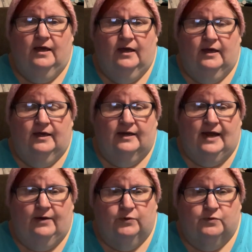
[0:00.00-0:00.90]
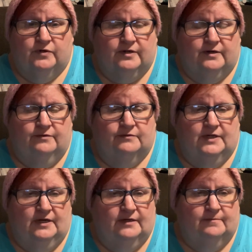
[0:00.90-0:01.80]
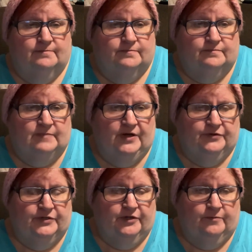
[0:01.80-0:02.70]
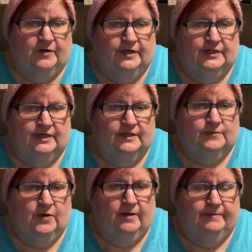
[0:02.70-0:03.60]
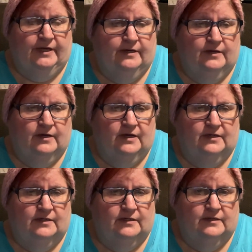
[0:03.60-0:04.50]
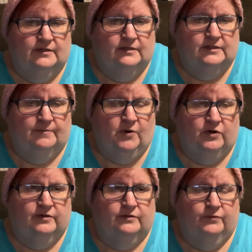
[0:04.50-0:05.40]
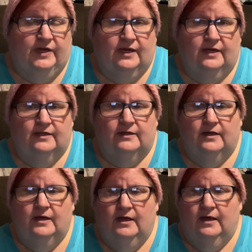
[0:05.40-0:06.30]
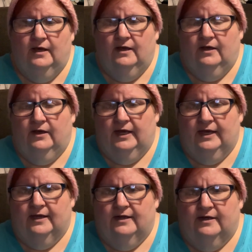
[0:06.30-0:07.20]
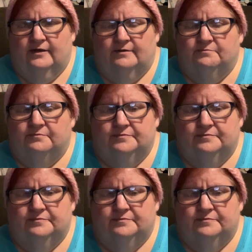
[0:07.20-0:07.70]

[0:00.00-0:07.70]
And I will work on my other two projects probably tomorrow and the weekend. And